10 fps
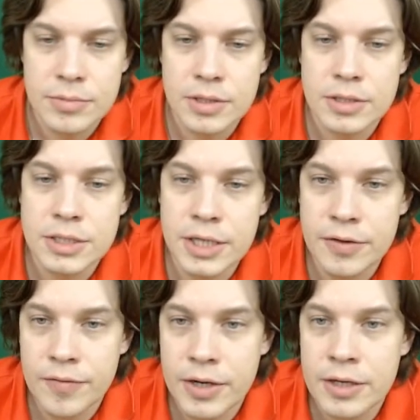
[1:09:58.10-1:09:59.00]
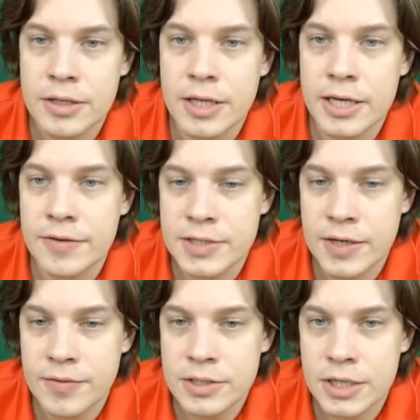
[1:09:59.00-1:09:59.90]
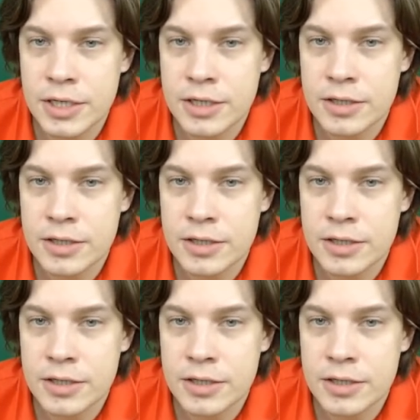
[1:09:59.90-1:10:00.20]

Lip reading: c3, knight f7 check,